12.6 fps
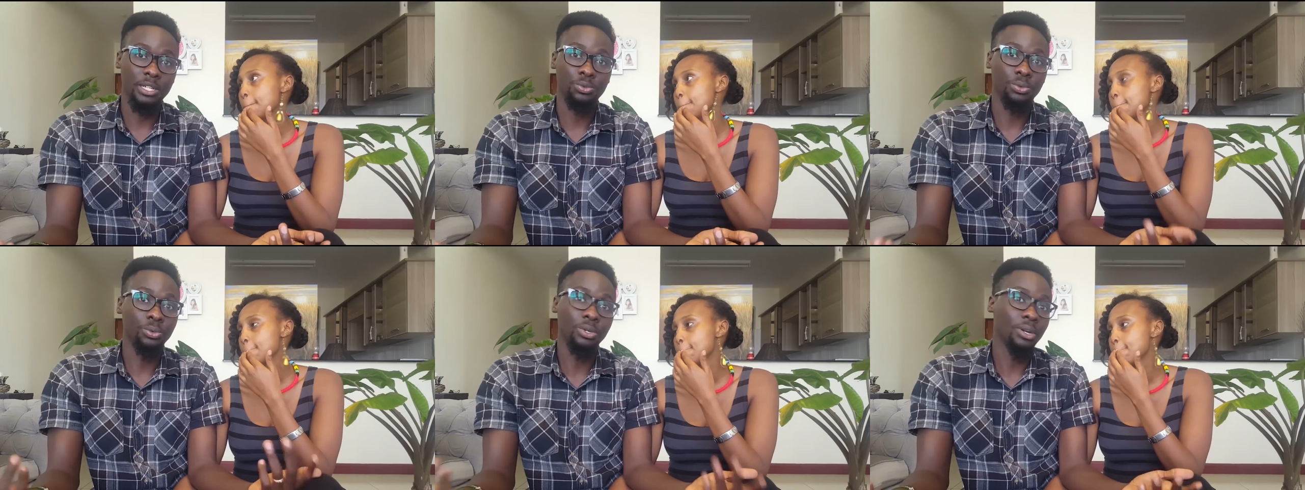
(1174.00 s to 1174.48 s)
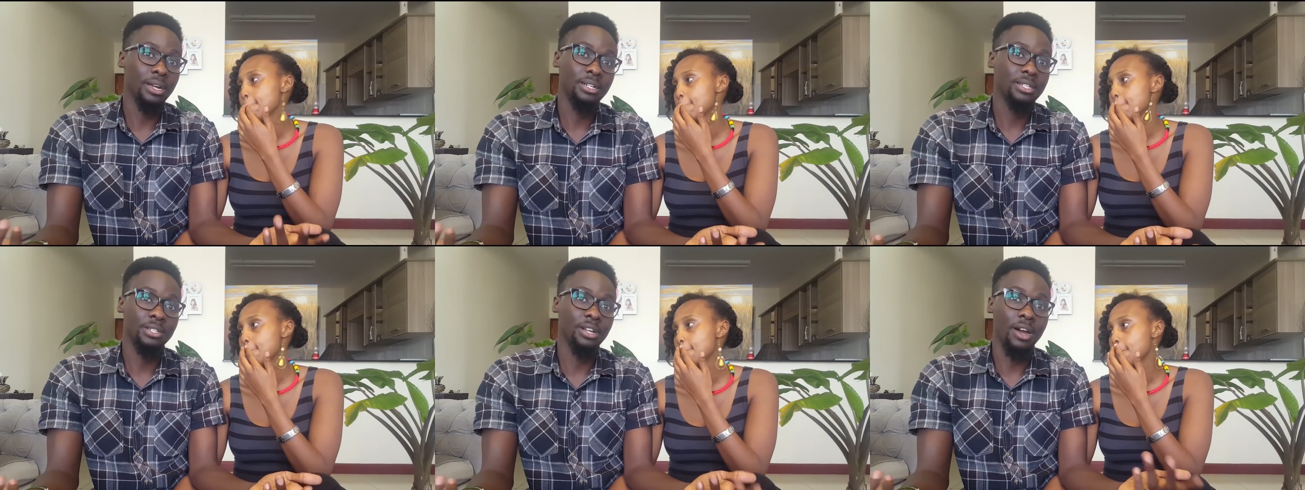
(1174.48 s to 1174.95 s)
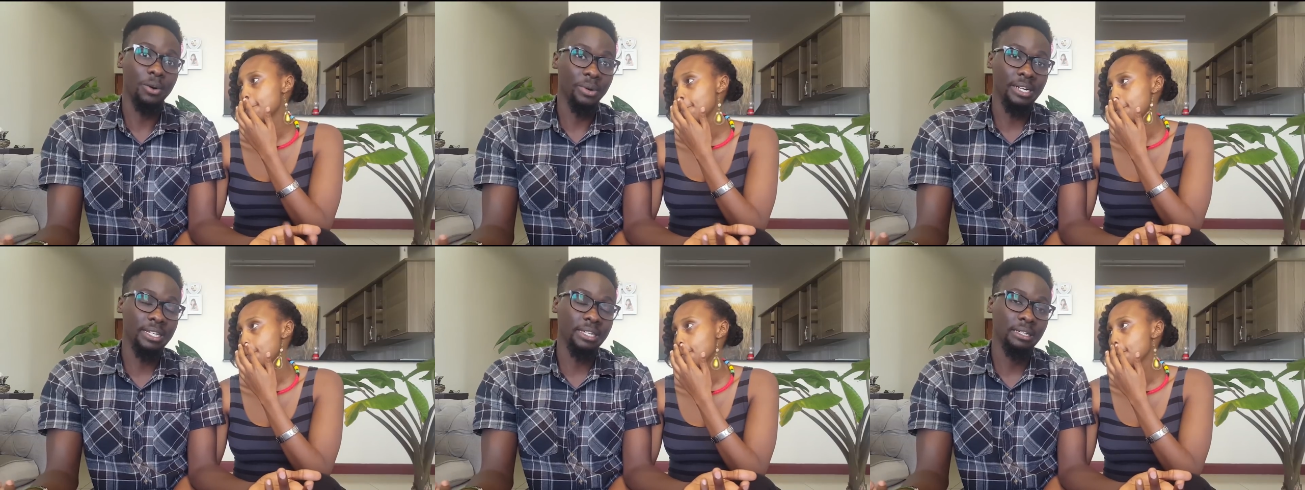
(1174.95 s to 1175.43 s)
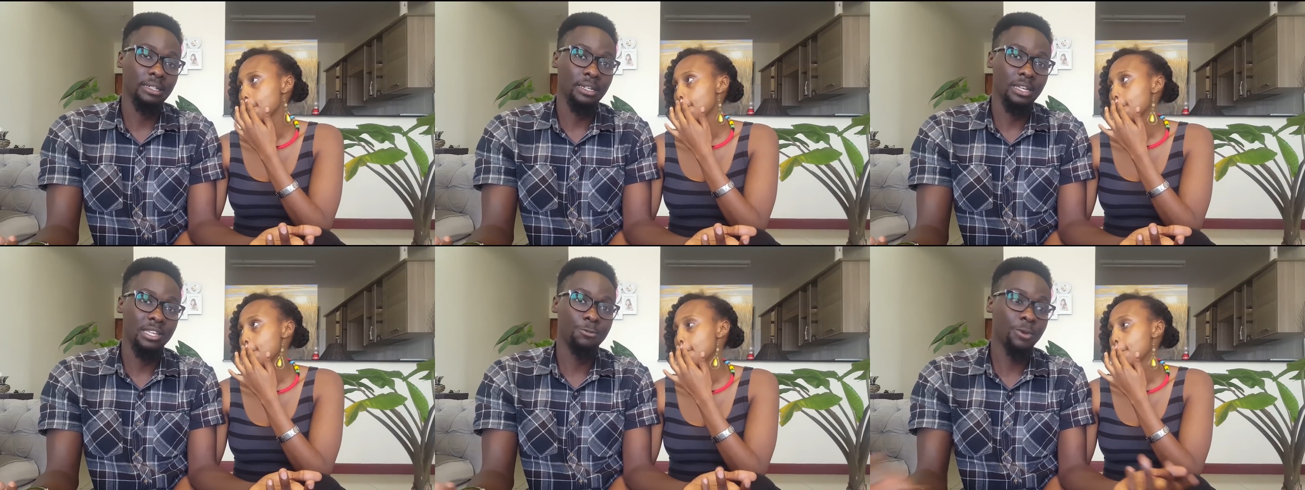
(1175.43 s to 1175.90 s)
Speaker 1: that we would want in our wedding.
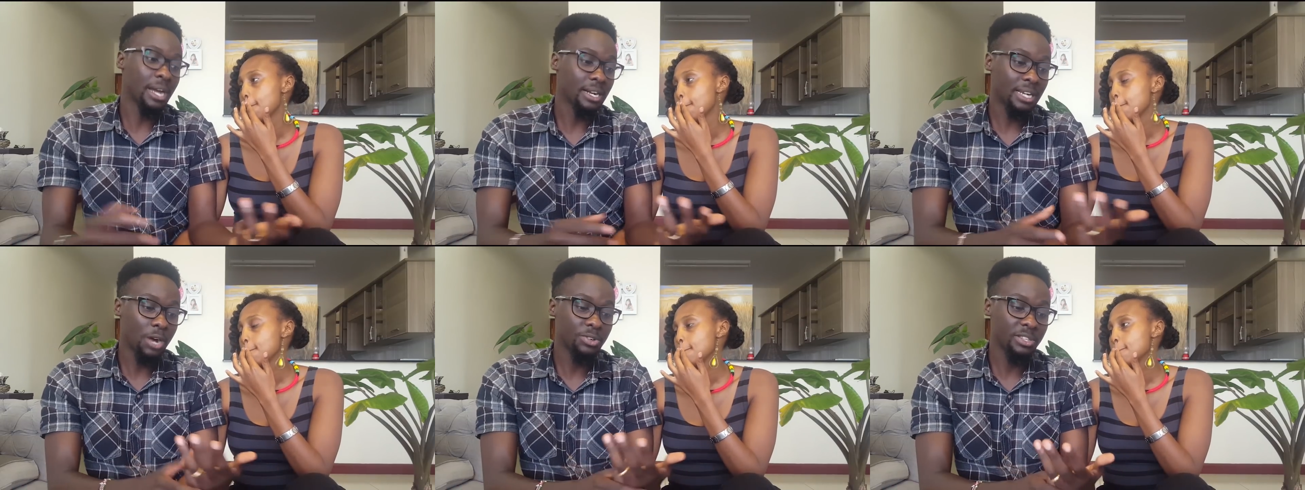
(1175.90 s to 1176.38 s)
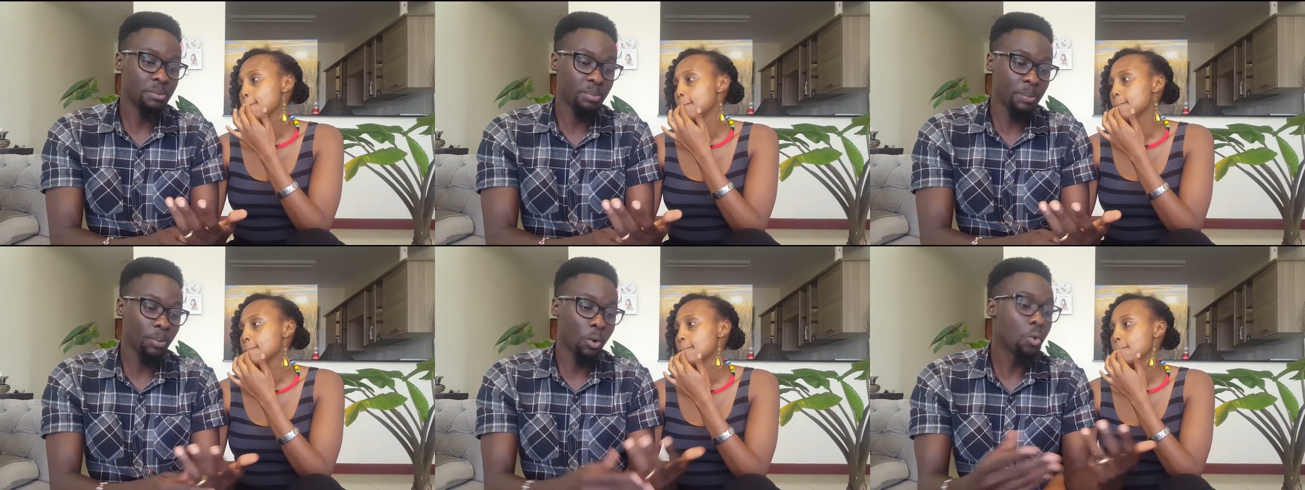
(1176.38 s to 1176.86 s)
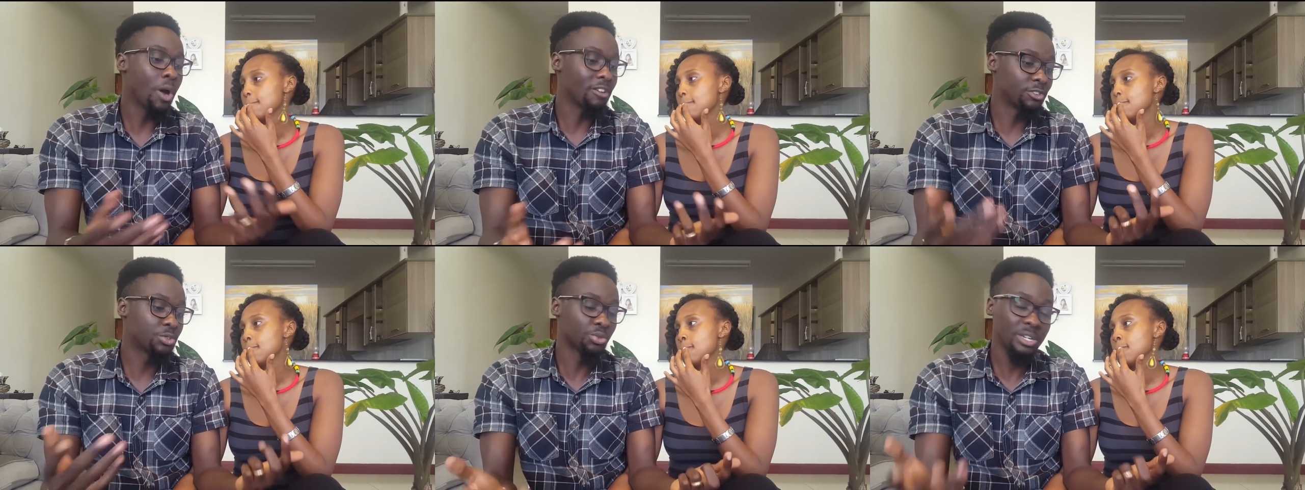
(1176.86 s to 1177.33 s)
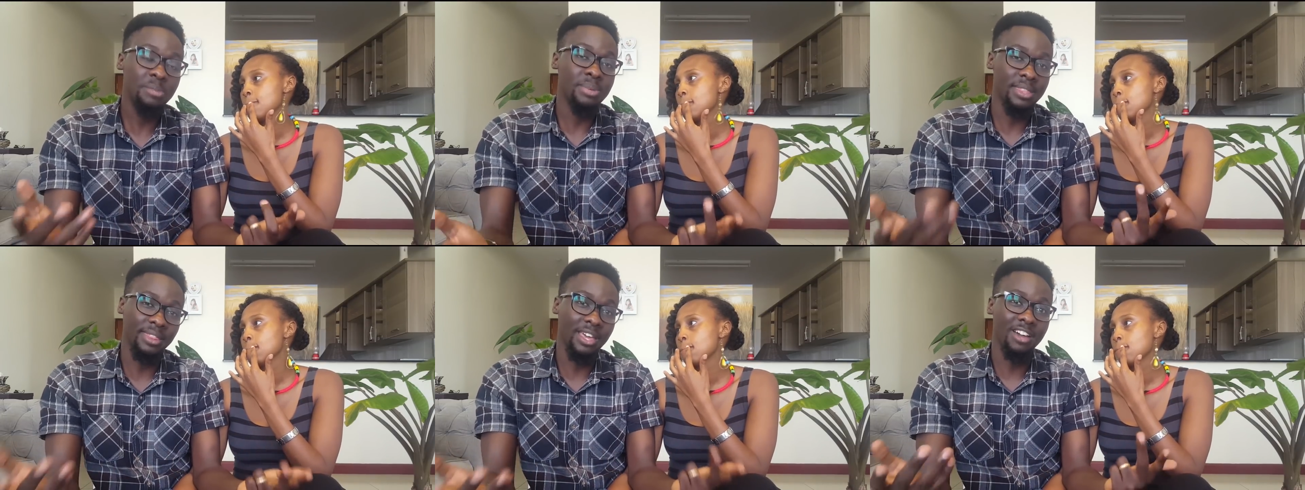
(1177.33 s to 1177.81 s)
If you can count the people who have truly
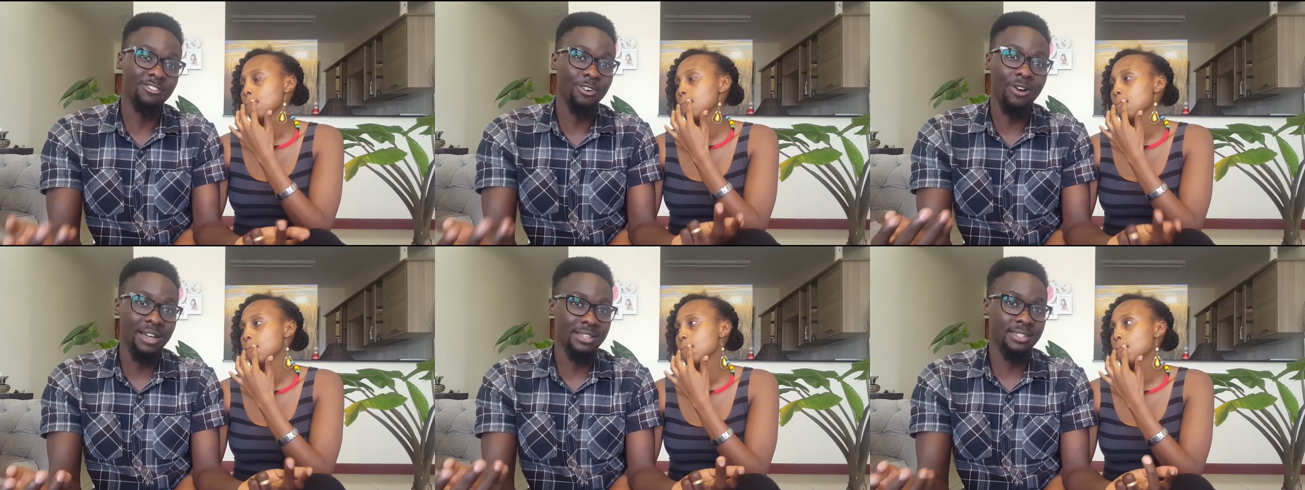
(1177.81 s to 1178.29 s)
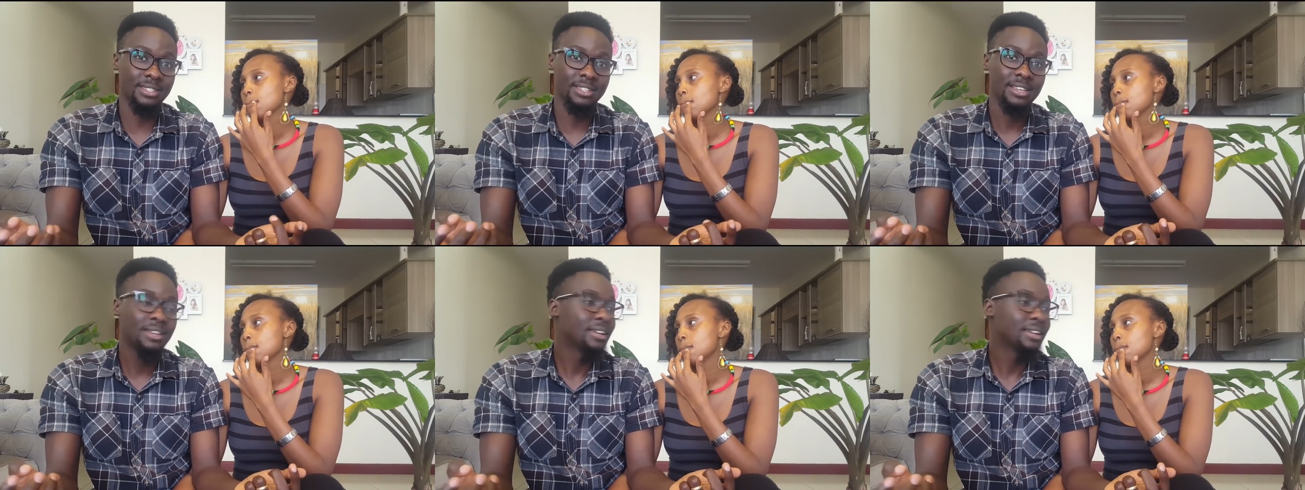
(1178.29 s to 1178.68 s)
been there for us,